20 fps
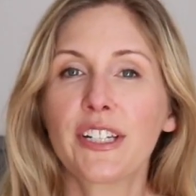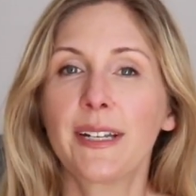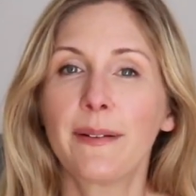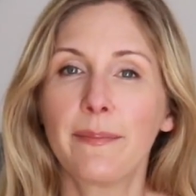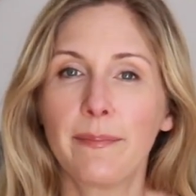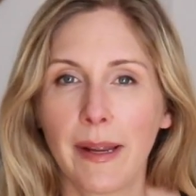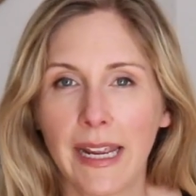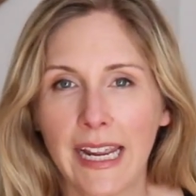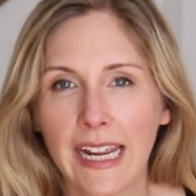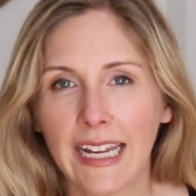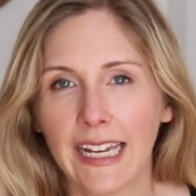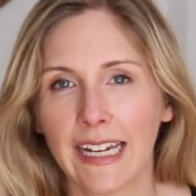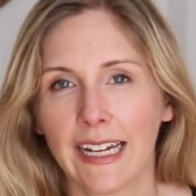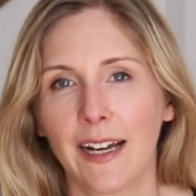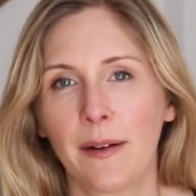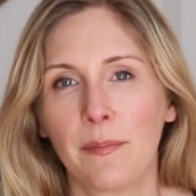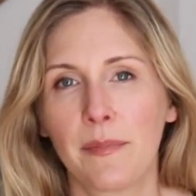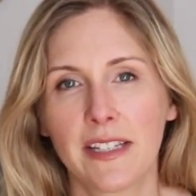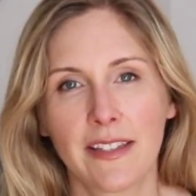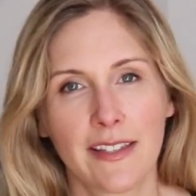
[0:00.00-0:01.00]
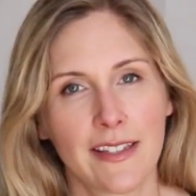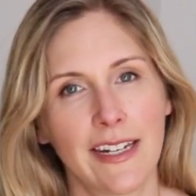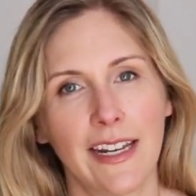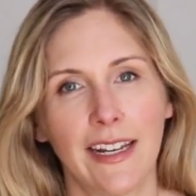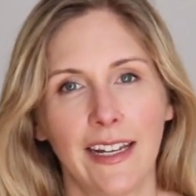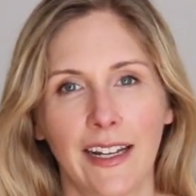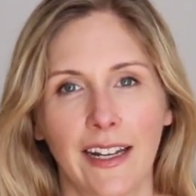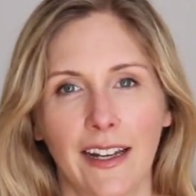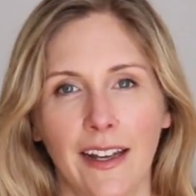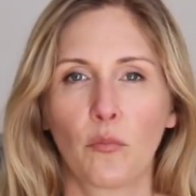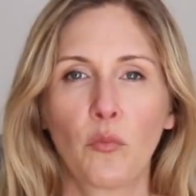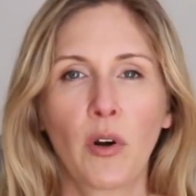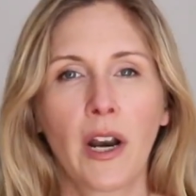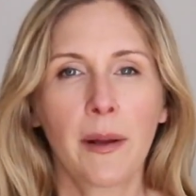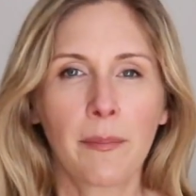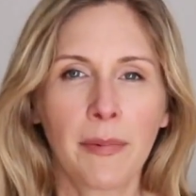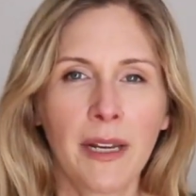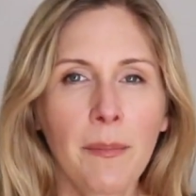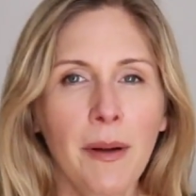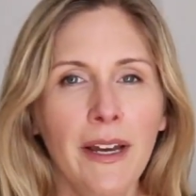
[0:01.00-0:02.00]
to make a mistake. What
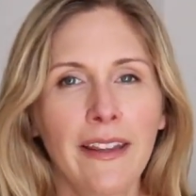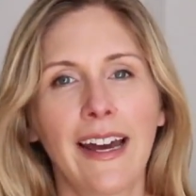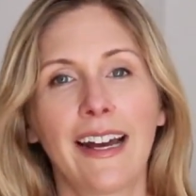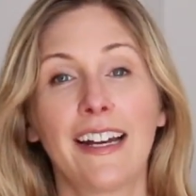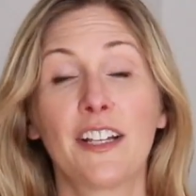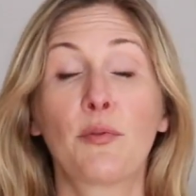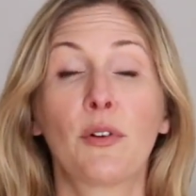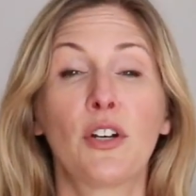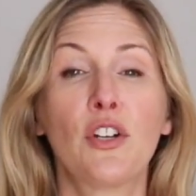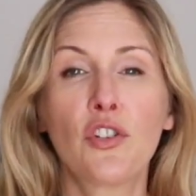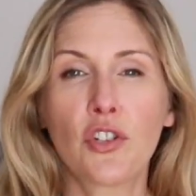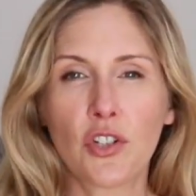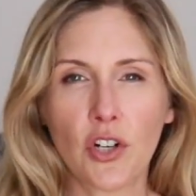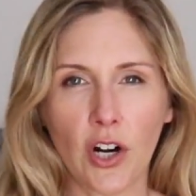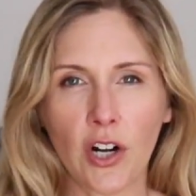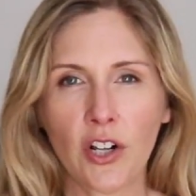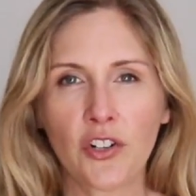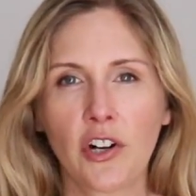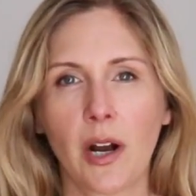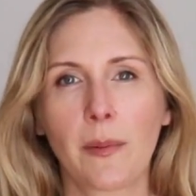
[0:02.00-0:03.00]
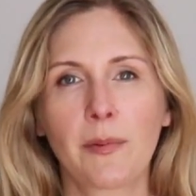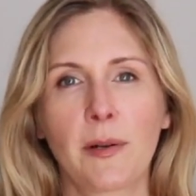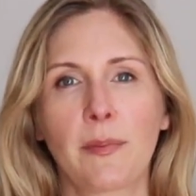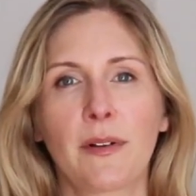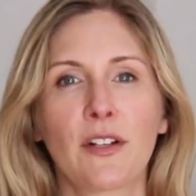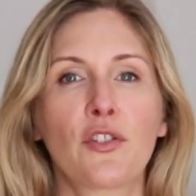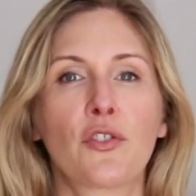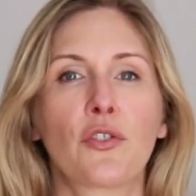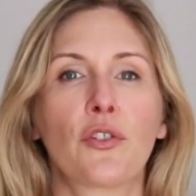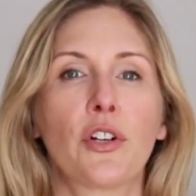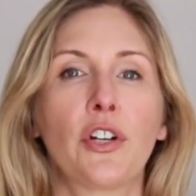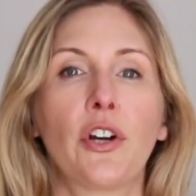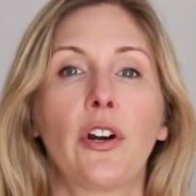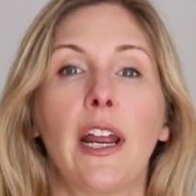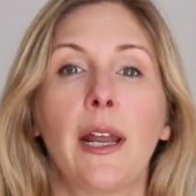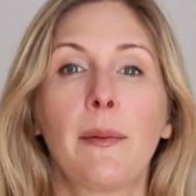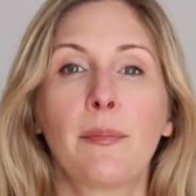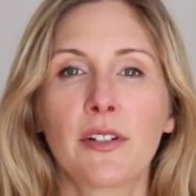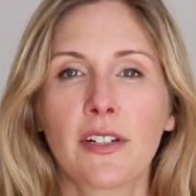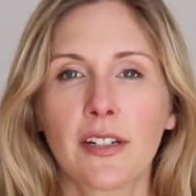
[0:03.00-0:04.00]
I mean by that is when you start a dropshipping store, you're
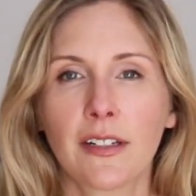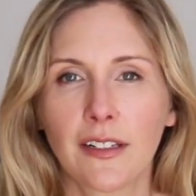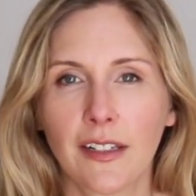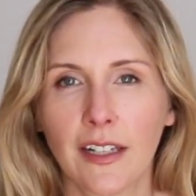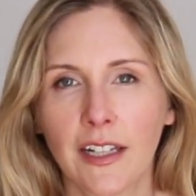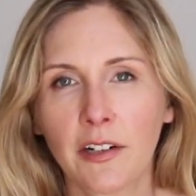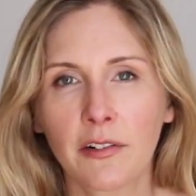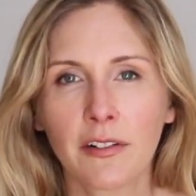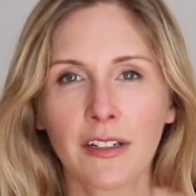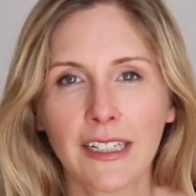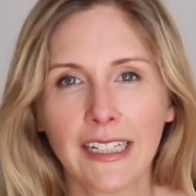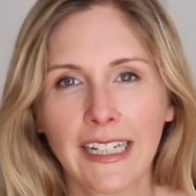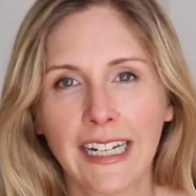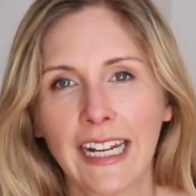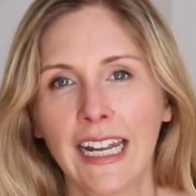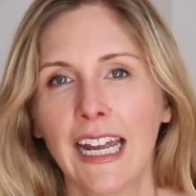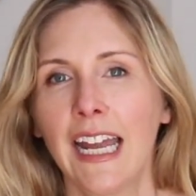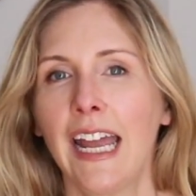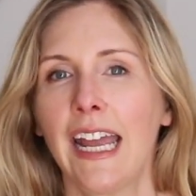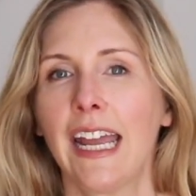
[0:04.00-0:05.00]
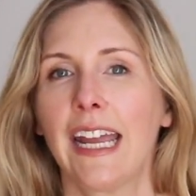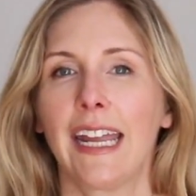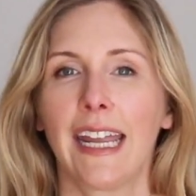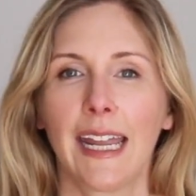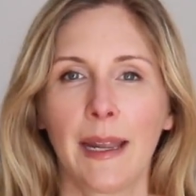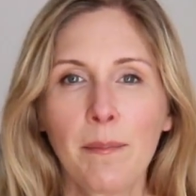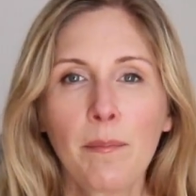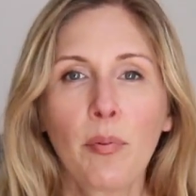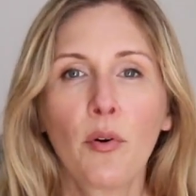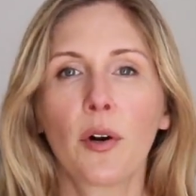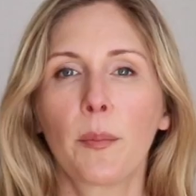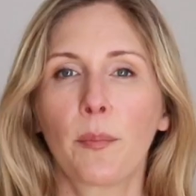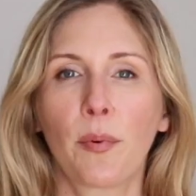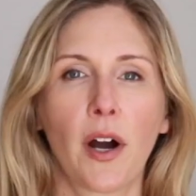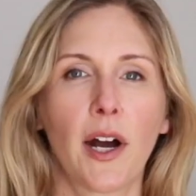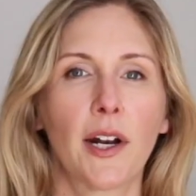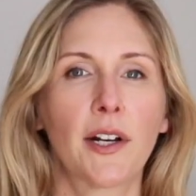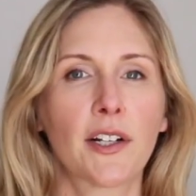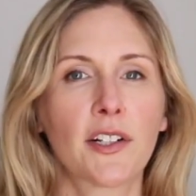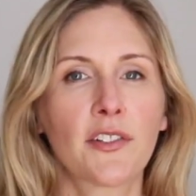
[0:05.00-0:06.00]
able to literally import
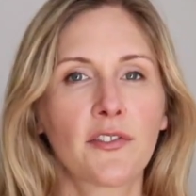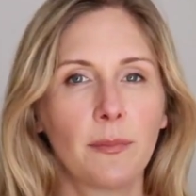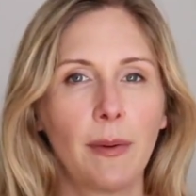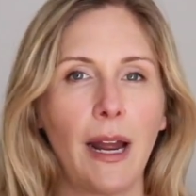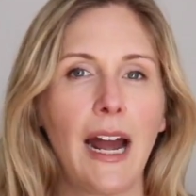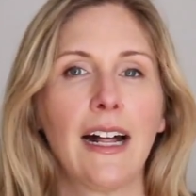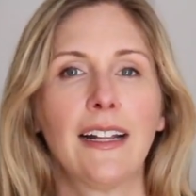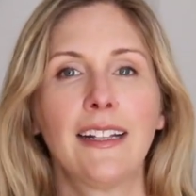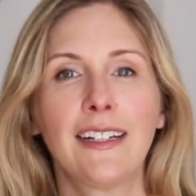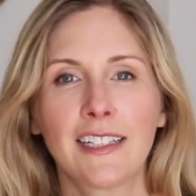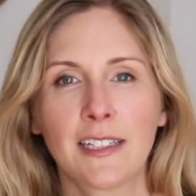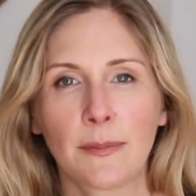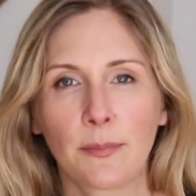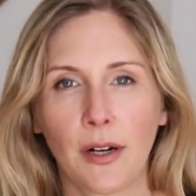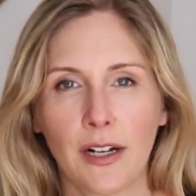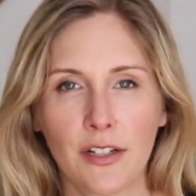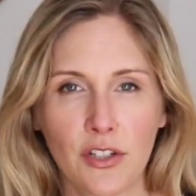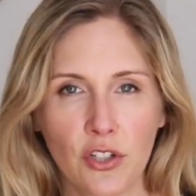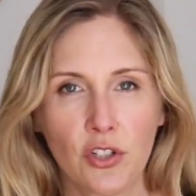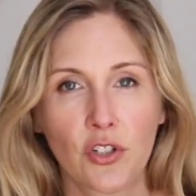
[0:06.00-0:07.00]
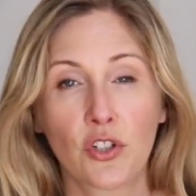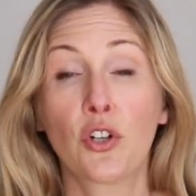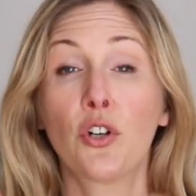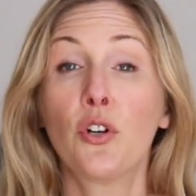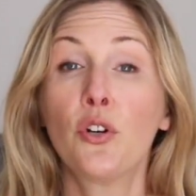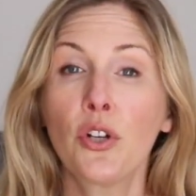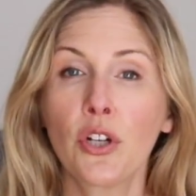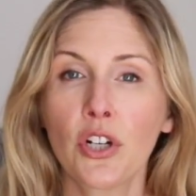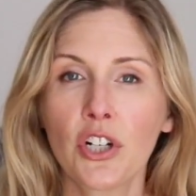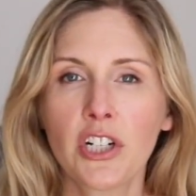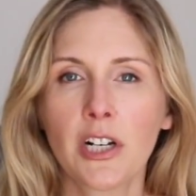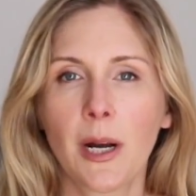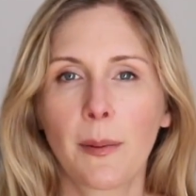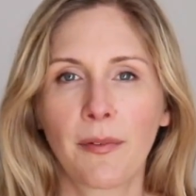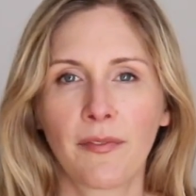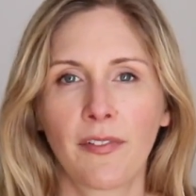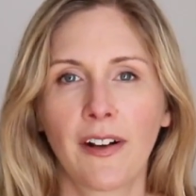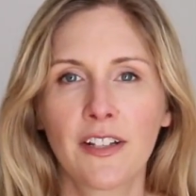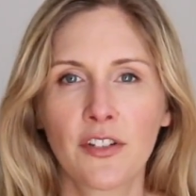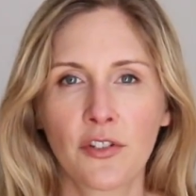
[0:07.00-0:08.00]
products from AliExpress to your
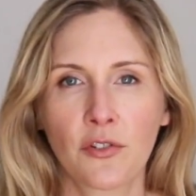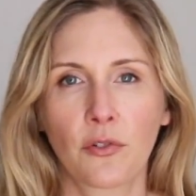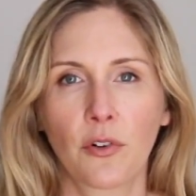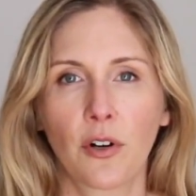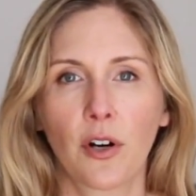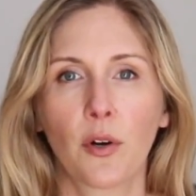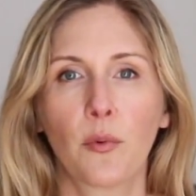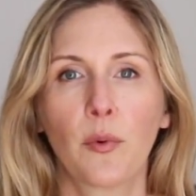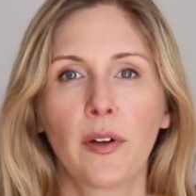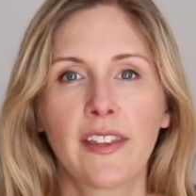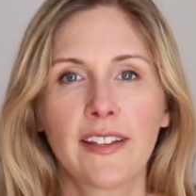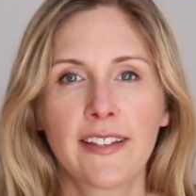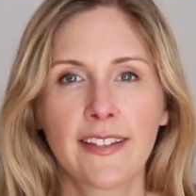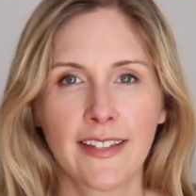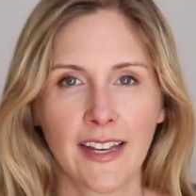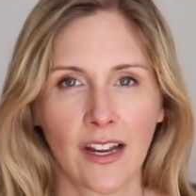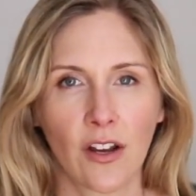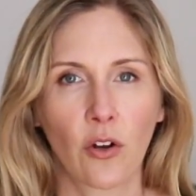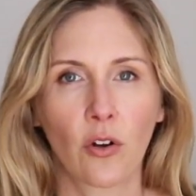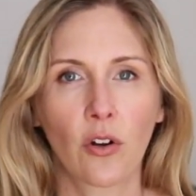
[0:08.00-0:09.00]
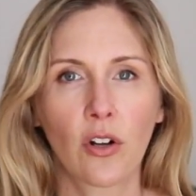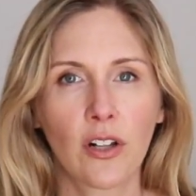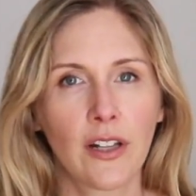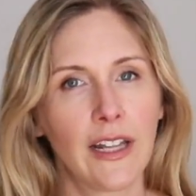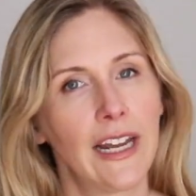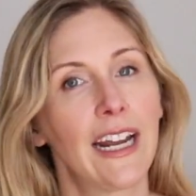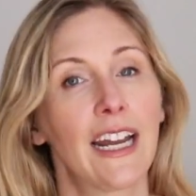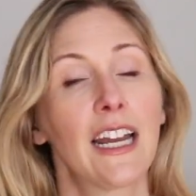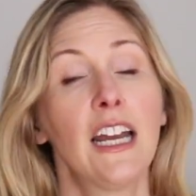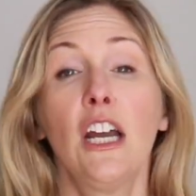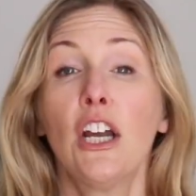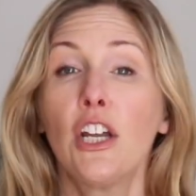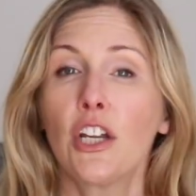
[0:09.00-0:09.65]
Shopify store with a single click.